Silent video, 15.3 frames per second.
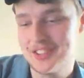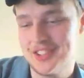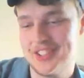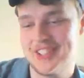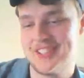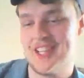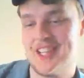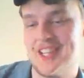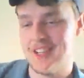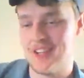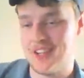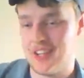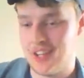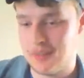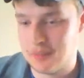Actually,
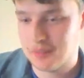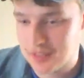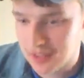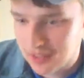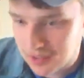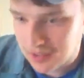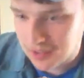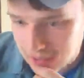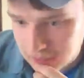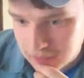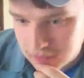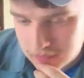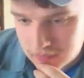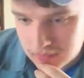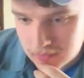Katan and I were talking
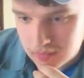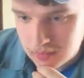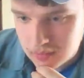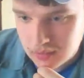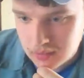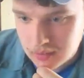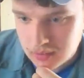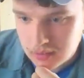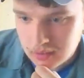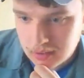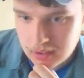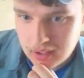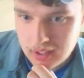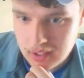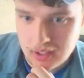about.
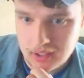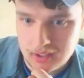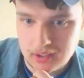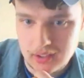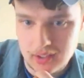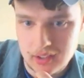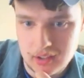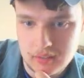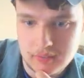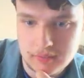And